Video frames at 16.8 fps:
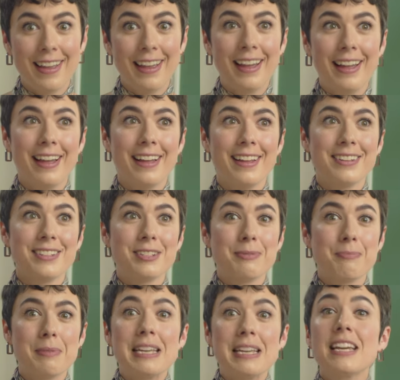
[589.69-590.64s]

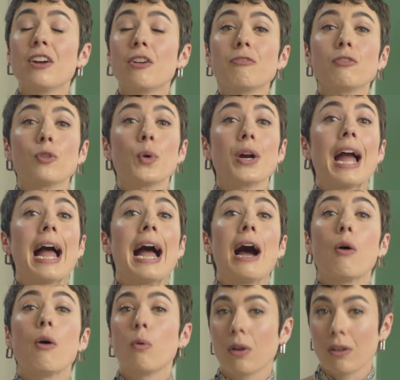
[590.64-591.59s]
and be here for
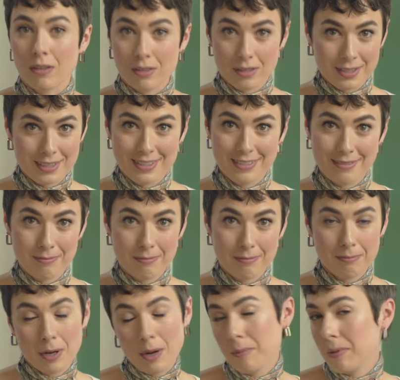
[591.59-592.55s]
hours,
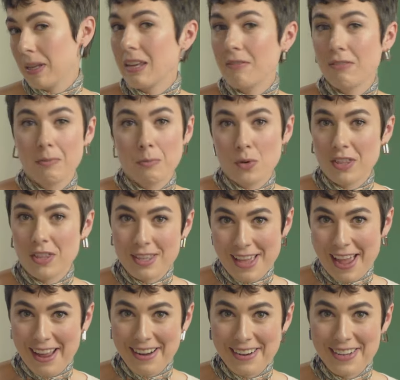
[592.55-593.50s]
probably even more than
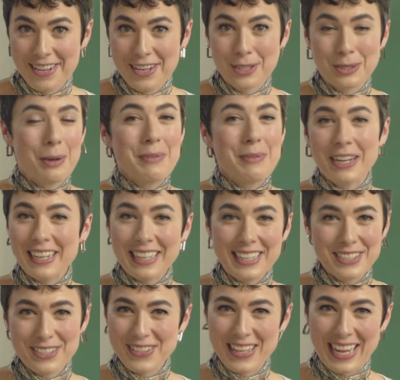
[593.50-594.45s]
that. So I'm not
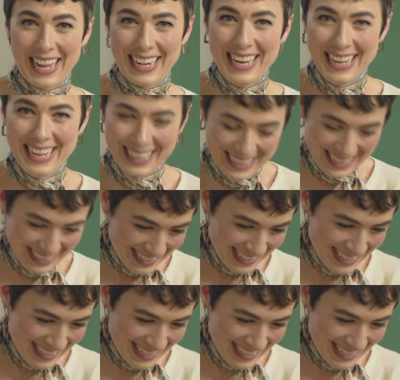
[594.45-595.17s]
gonna do that.